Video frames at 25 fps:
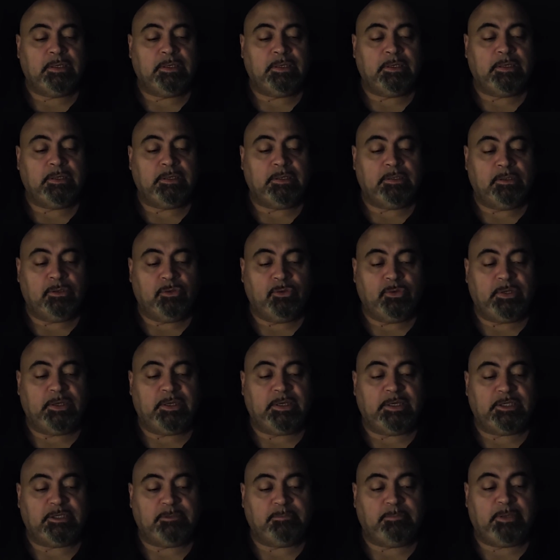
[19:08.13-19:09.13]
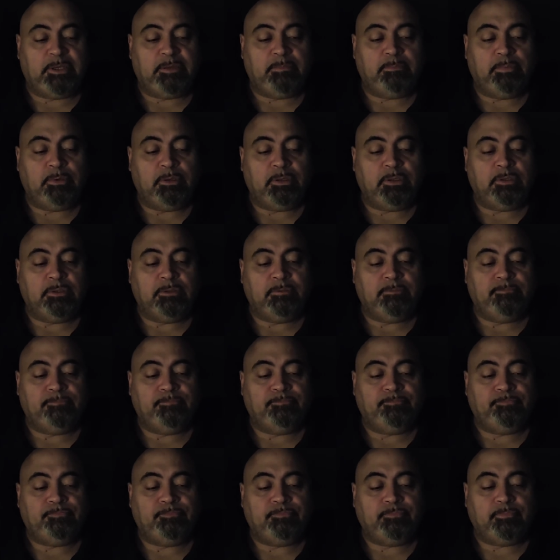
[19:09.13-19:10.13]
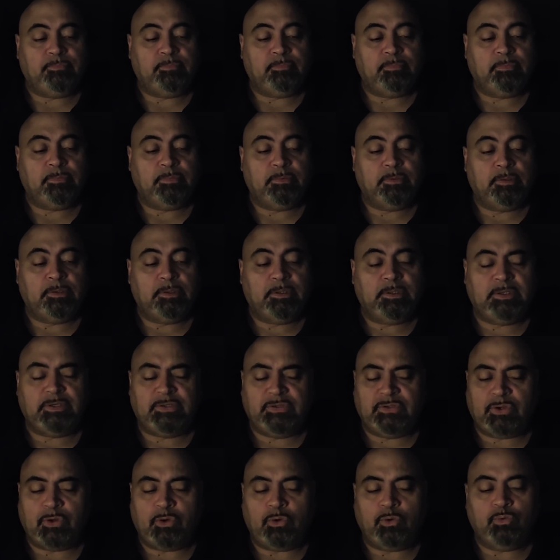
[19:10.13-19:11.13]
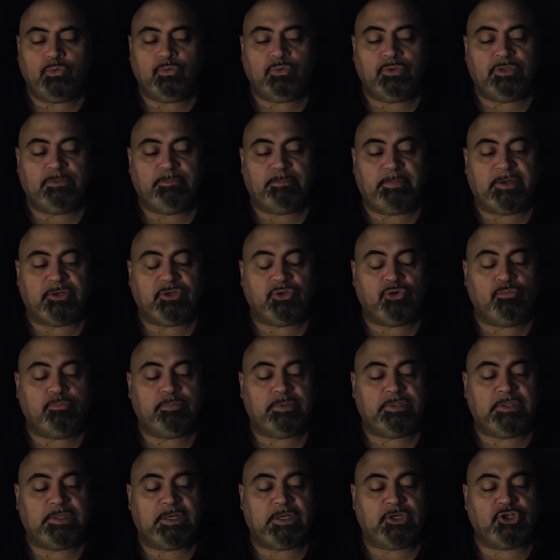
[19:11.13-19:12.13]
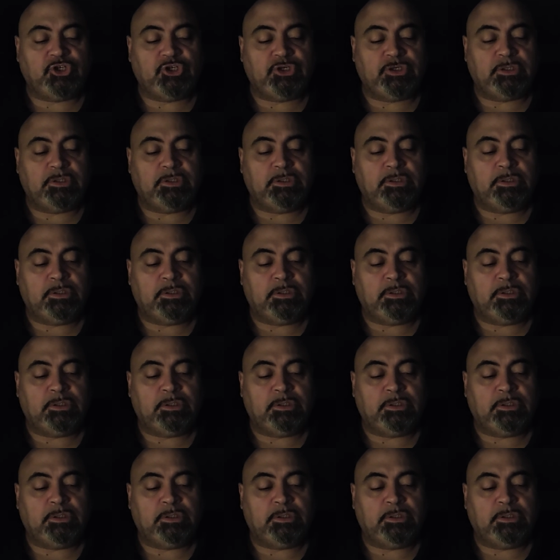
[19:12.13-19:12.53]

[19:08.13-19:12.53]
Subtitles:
including his people, his own special possession.